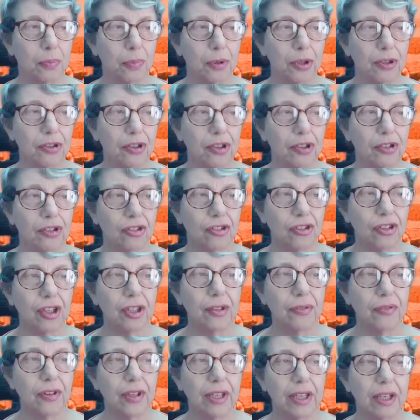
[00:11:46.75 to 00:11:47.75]
British
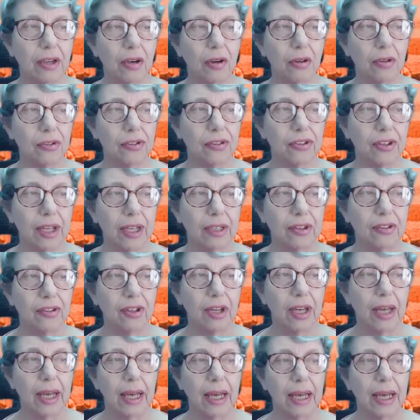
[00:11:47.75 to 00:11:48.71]
TV content